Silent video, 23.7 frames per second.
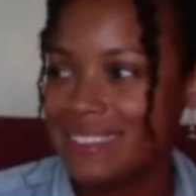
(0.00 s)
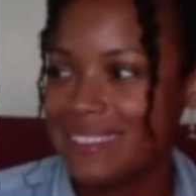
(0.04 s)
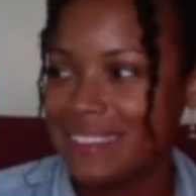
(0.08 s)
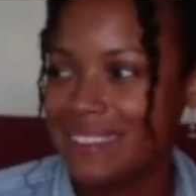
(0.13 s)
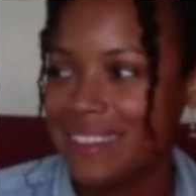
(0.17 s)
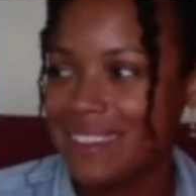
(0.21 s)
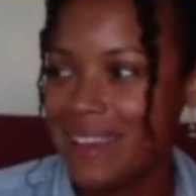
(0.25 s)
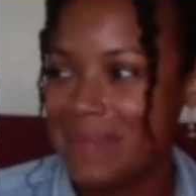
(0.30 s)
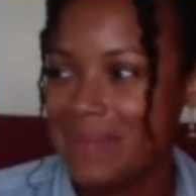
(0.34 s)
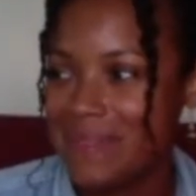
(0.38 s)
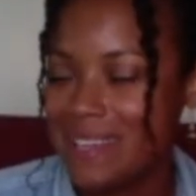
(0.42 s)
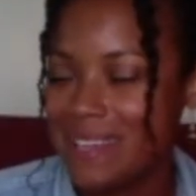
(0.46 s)

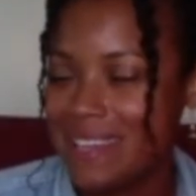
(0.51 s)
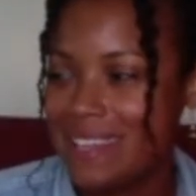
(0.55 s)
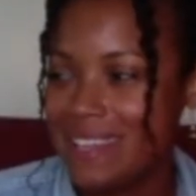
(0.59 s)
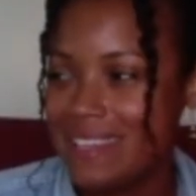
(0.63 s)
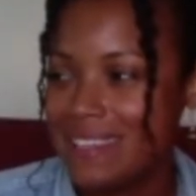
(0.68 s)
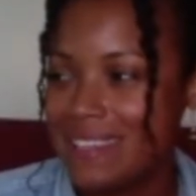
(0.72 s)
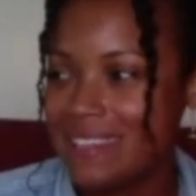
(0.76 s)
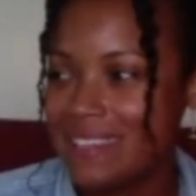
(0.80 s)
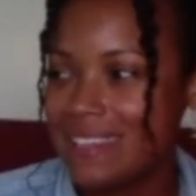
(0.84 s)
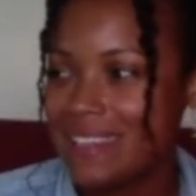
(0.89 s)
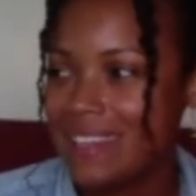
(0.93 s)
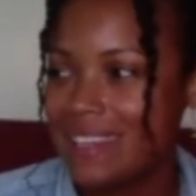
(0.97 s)
I
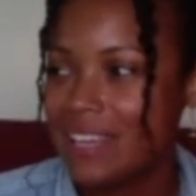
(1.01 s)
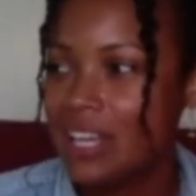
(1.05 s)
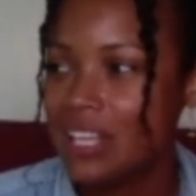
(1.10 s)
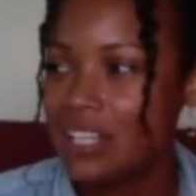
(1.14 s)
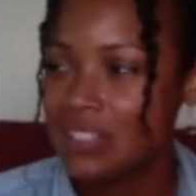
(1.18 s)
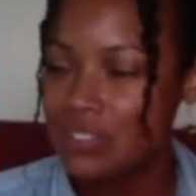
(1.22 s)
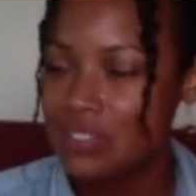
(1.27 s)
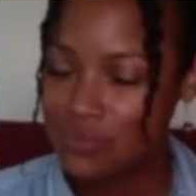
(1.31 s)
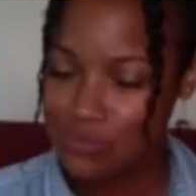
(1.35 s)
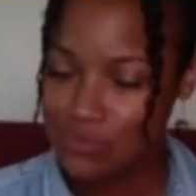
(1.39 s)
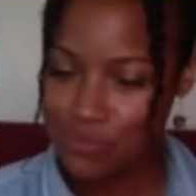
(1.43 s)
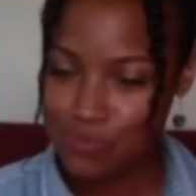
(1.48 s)
mean,
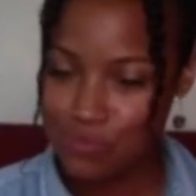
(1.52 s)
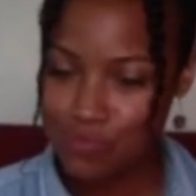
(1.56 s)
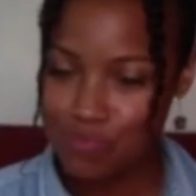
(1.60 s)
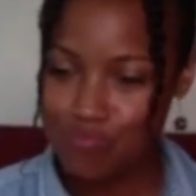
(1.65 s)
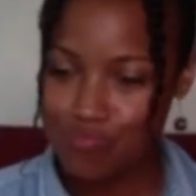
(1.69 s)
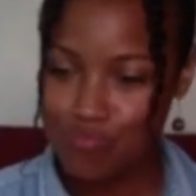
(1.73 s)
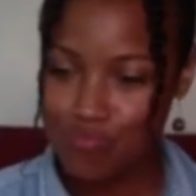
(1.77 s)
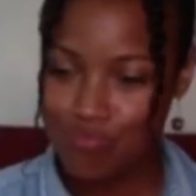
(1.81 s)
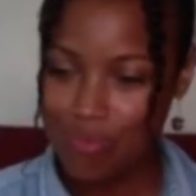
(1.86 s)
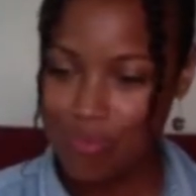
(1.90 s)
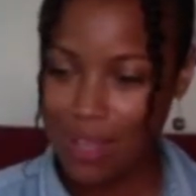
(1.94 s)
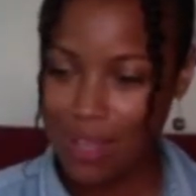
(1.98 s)

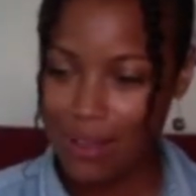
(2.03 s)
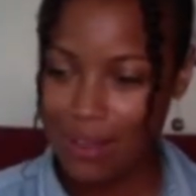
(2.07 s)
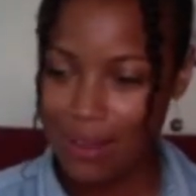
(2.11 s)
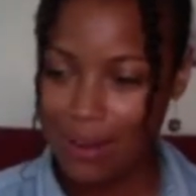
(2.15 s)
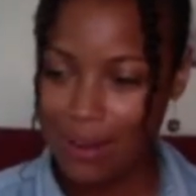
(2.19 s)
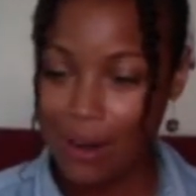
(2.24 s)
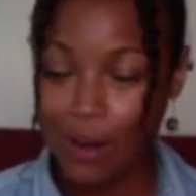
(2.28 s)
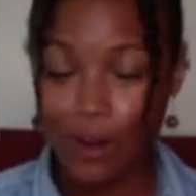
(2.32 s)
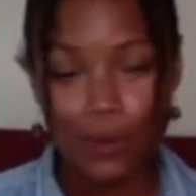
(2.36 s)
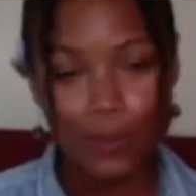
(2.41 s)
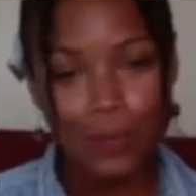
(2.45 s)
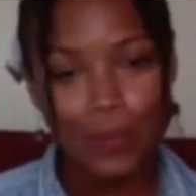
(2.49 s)

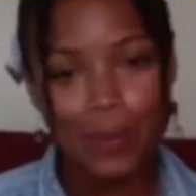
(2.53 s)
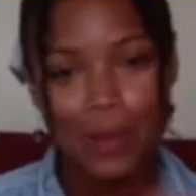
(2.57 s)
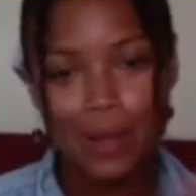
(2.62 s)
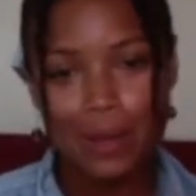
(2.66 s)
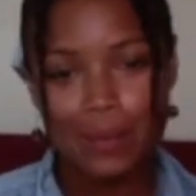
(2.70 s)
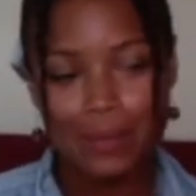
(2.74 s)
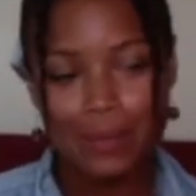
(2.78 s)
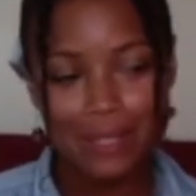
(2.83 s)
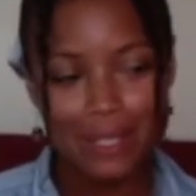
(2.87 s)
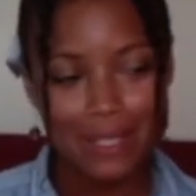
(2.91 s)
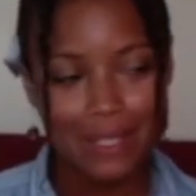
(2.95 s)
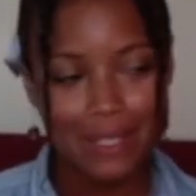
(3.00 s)
her
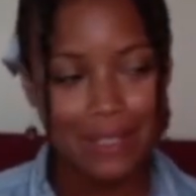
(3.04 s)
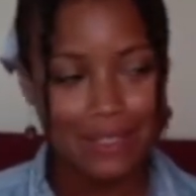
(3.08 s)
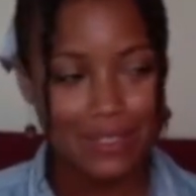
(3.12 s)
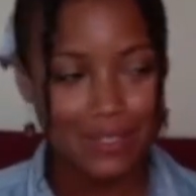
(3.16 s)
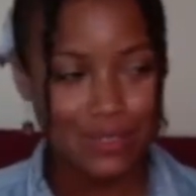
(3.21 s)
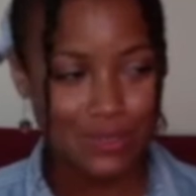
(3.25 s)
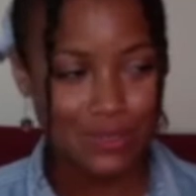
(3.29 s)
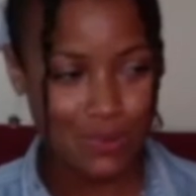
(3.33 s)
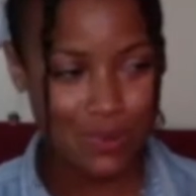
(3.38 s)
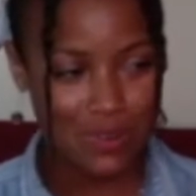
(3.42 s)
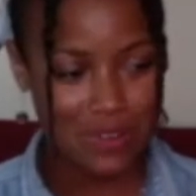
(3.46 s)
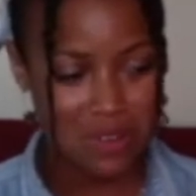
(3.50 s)
public
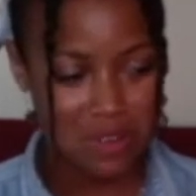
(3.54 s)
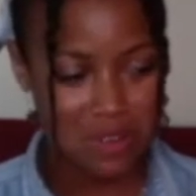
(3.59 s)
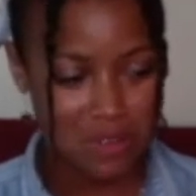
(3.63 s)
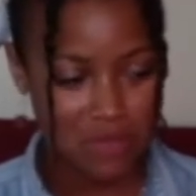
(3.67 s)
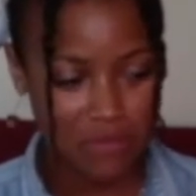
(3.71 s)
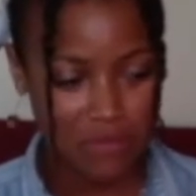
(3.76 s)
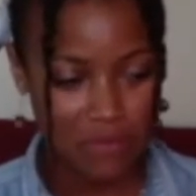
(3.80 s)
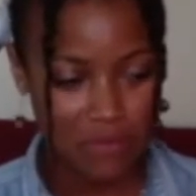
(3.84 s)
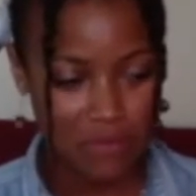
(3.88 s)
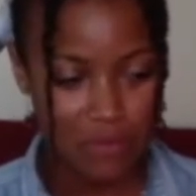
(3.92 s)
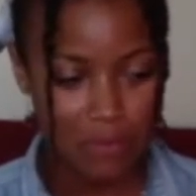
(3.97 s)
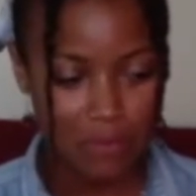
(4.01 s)
sort of
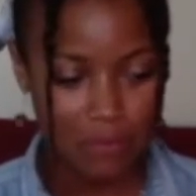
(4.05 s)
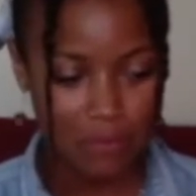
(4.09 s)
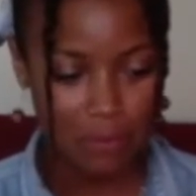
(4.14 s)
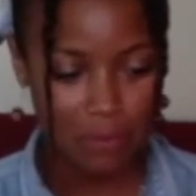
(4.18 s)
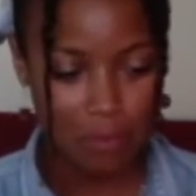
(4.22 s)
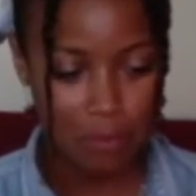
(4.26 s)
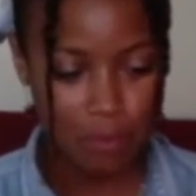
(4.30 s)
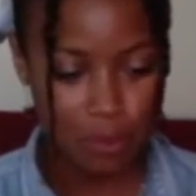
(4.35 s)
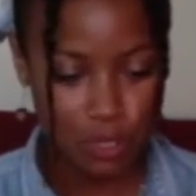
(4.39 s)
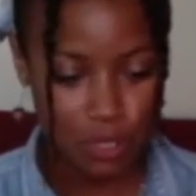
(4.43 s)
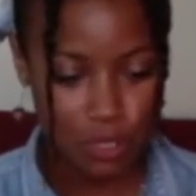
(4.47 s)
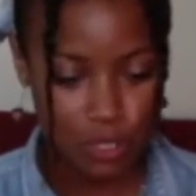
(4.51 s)

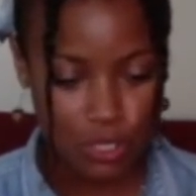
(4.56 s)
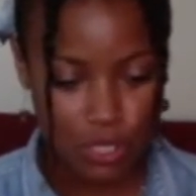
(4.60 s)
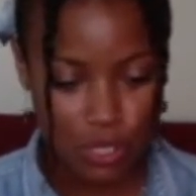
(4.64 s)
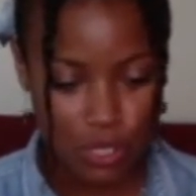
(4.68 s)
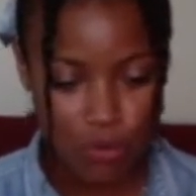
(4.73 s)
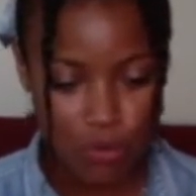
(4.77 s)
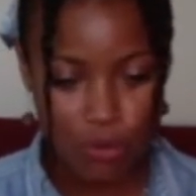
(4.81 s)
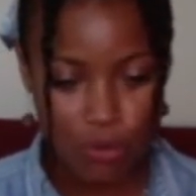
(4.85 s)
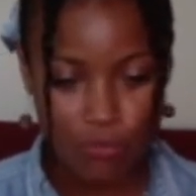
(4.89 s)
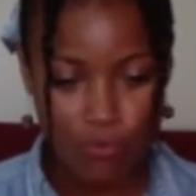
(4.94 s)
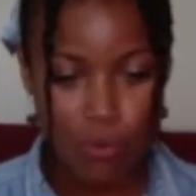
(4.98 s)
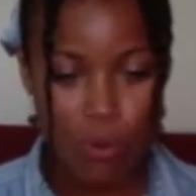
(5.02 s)

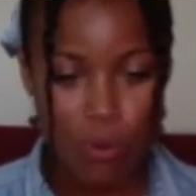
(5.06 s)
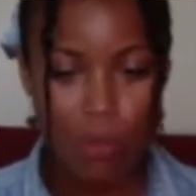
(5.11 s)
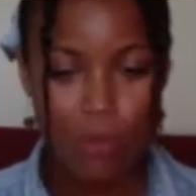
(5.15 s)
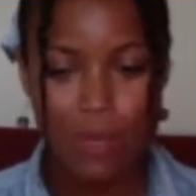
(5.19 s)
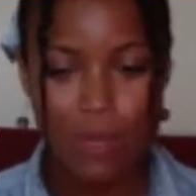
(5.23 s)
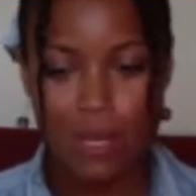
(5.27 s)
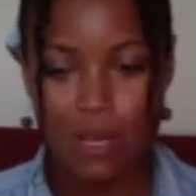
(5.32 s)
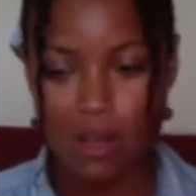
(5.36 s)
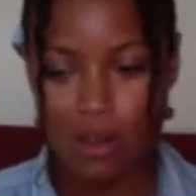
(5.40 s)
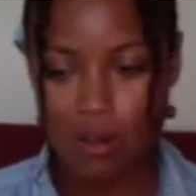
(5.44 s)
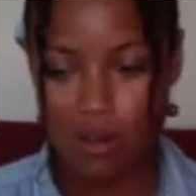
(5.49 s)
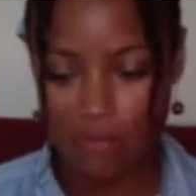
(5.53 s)
persona of what
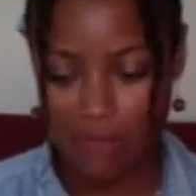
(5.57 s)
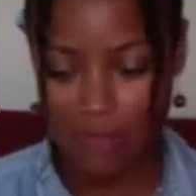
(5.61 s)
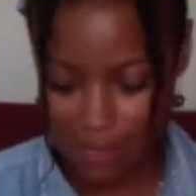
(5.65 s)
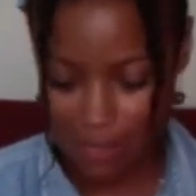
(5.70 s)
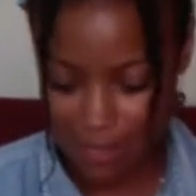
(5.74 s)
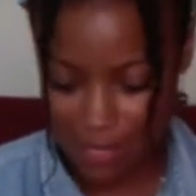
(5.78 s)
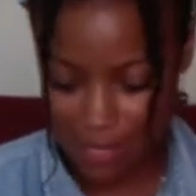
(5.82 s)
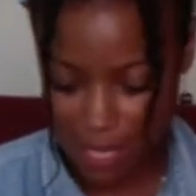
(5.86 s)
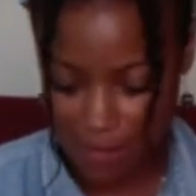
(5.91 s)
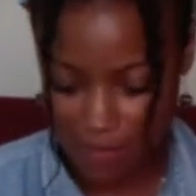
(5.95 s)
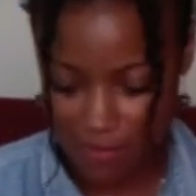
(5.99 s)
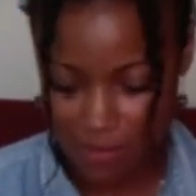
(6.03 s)
we know of
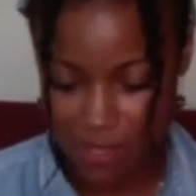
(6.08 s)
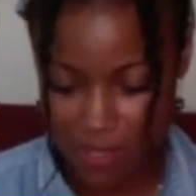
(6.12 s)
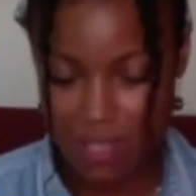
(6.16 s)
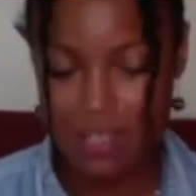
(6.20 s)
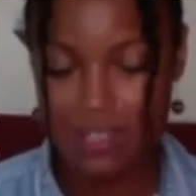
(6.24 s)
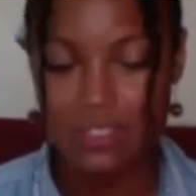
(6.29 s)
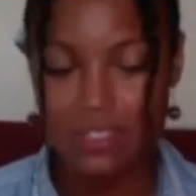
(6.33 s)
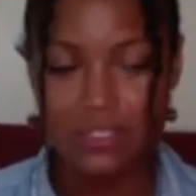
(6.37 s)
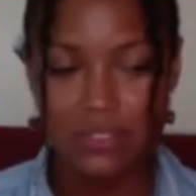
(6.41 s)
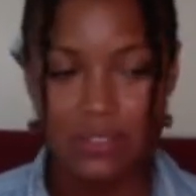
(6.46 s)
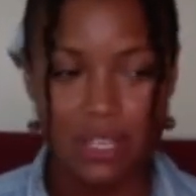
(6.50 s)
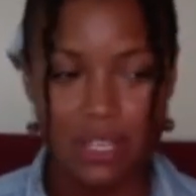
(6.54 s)
Octavia,
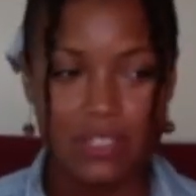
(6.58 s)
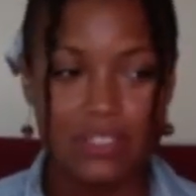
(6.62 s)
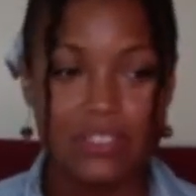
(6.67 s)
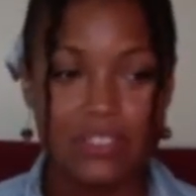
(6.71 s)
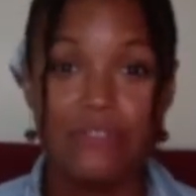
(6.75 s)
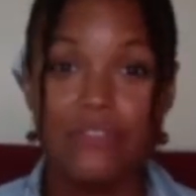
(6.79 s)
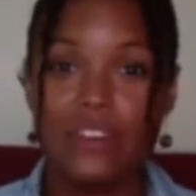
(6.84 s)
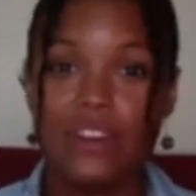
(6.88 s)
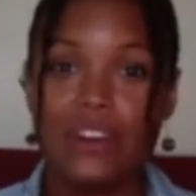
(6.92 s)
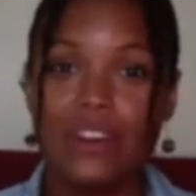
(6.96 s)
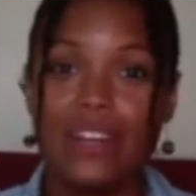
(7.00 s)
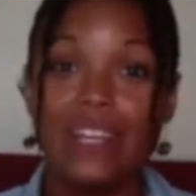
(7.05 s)
it's a
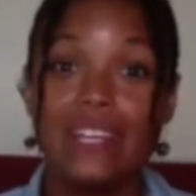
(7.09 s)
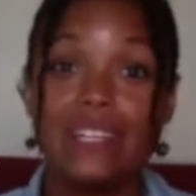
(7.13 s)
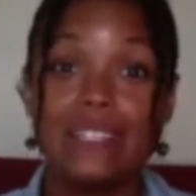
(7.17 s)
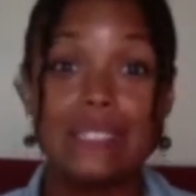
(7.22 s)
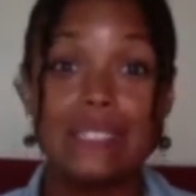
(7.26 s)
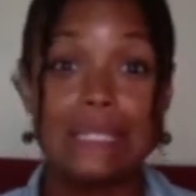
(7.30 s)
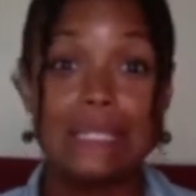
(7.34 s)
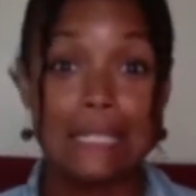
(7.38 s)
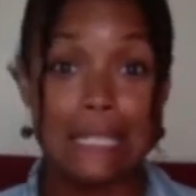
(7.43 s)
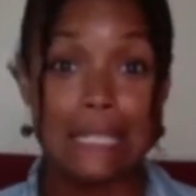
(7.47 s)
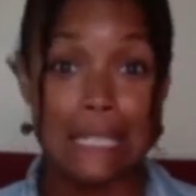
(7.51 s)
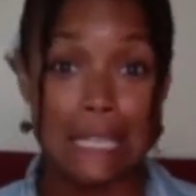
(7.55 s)
very
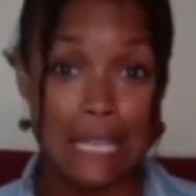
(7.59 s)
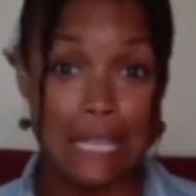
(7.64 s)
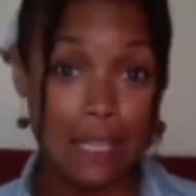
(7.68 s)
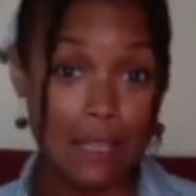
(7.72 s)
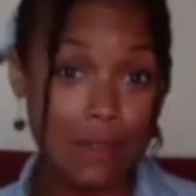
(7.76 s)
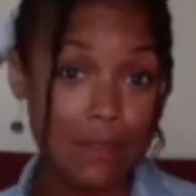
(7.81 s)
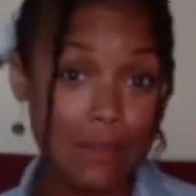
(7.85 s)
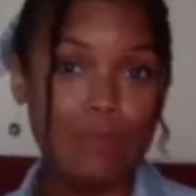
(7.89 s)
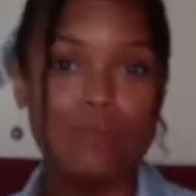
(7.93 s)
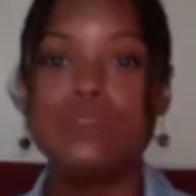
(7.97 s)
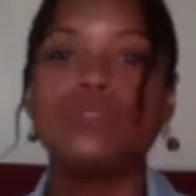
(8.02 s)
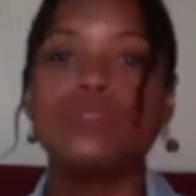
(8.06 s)

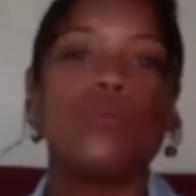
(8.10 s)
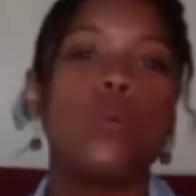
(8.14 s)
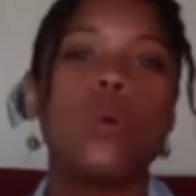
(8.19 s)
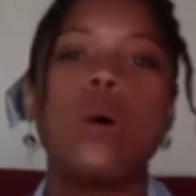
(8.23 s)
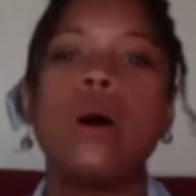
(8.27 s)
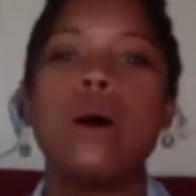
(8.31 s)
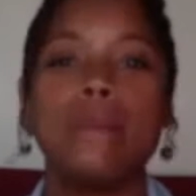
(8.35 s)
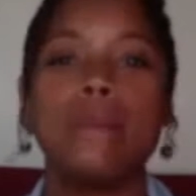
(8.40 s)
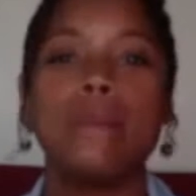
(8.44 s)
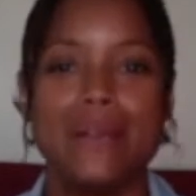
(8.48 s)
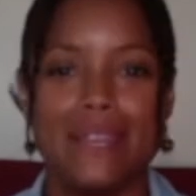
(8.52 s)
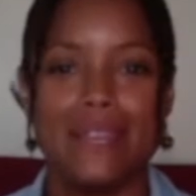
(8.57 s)
esteemed
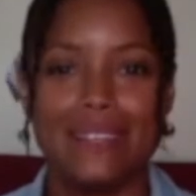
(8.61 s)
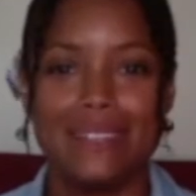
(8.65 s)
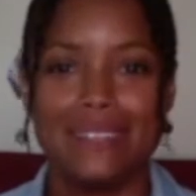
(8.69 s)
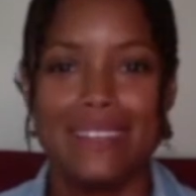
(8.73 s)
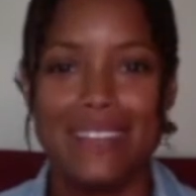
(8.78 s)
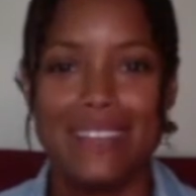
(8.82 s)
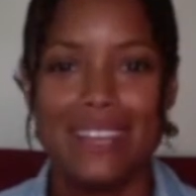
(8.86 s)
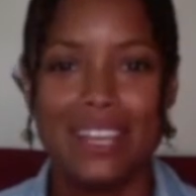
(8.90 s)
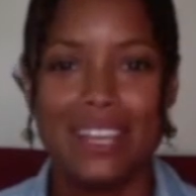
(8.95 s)
woman.